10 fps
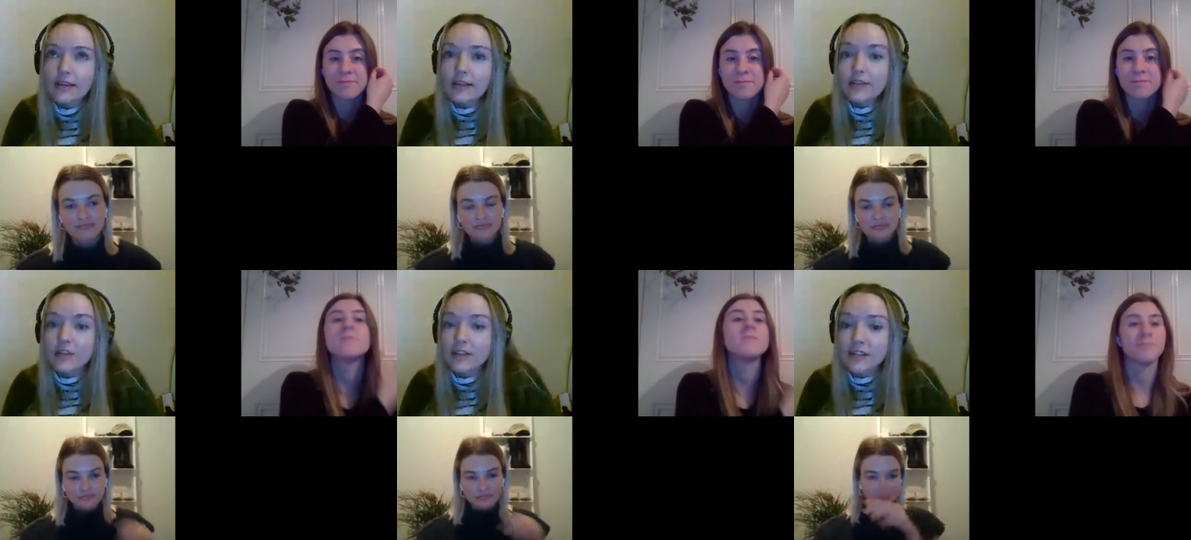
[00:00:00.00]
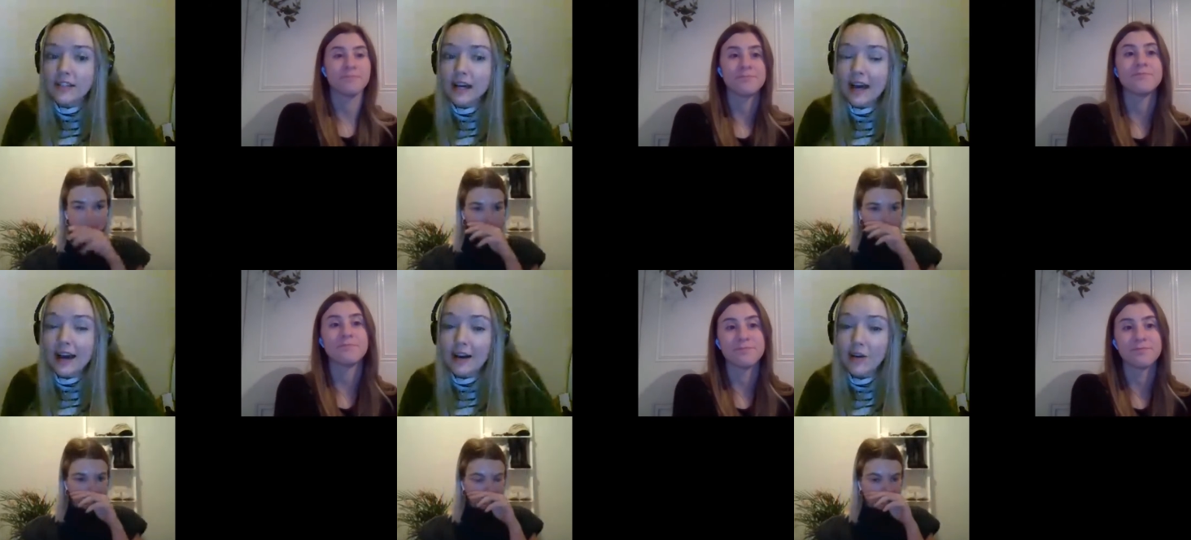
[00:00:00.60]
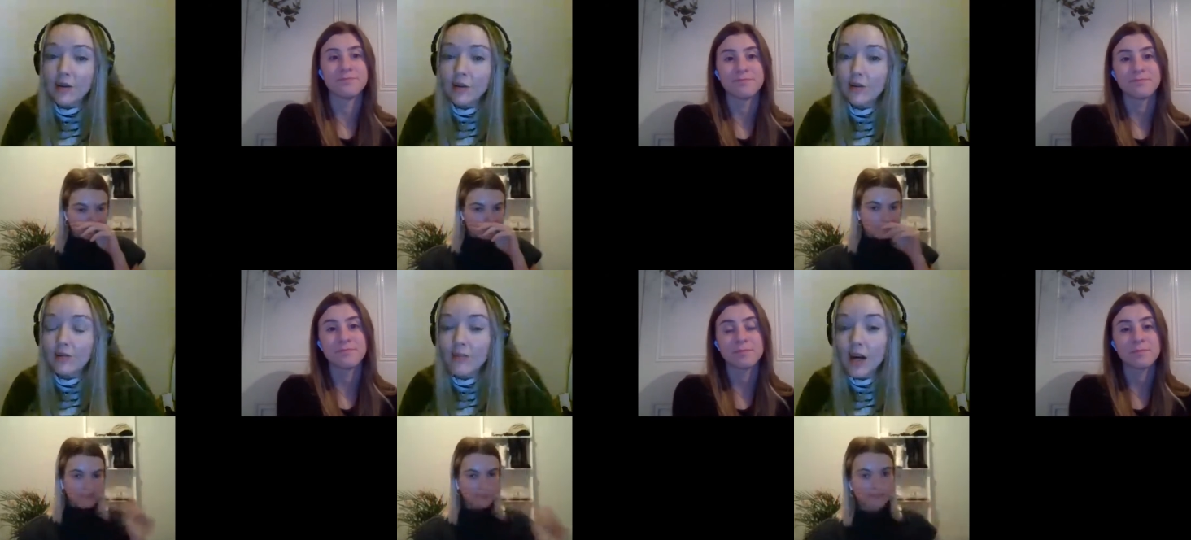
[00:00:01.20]
Speaker 1: if you consider mm. how mm.
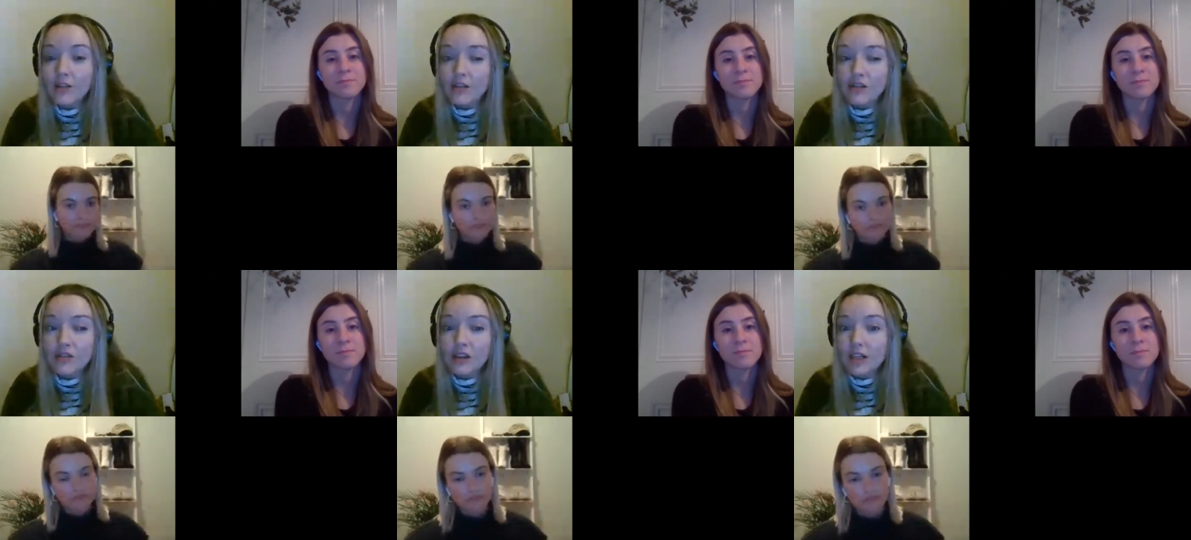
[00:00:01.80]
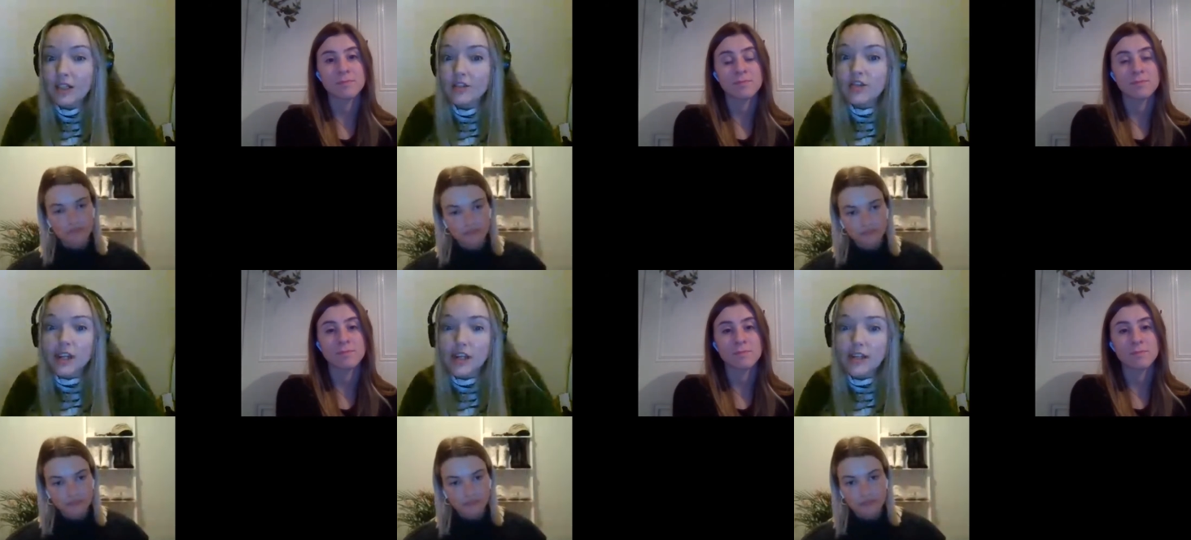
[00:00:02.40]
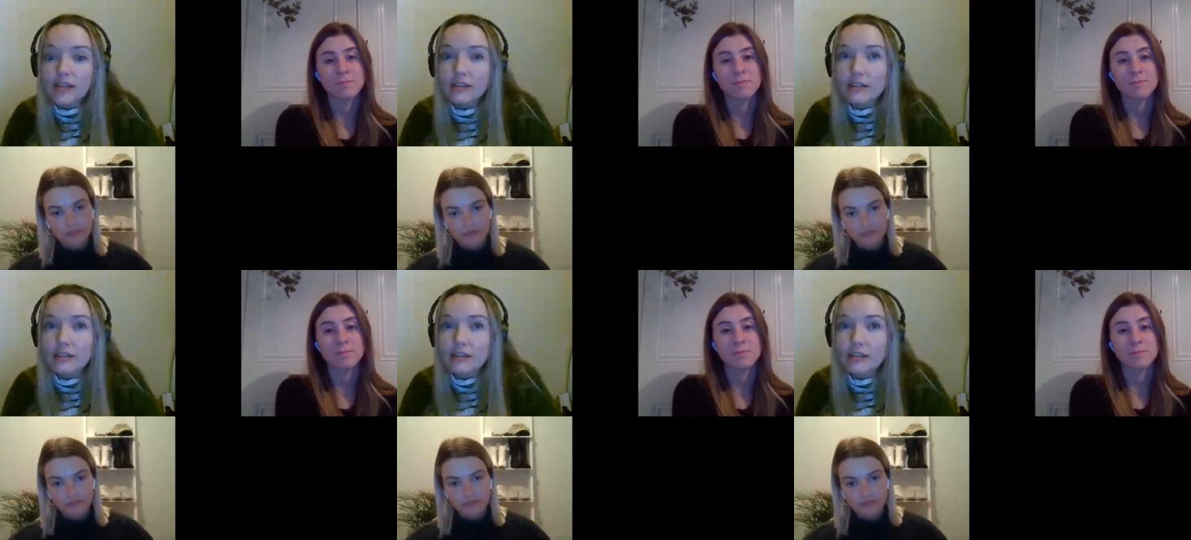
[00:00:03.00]
much of the country